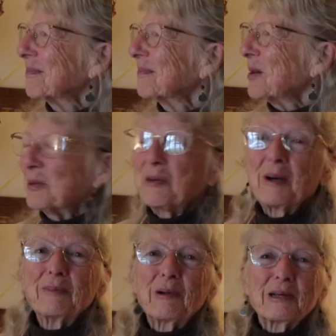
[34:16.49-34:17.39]
don't know
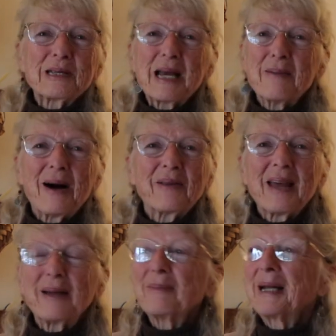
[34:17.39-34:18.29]
what more to say about
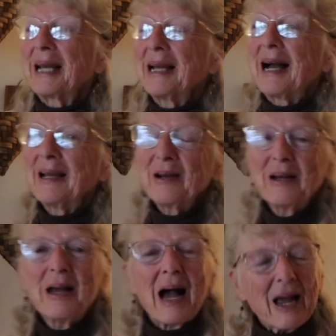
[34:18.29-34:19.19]
that, but
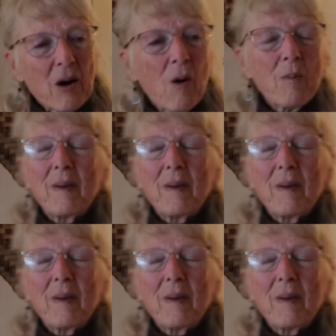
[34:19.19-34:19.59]
I hope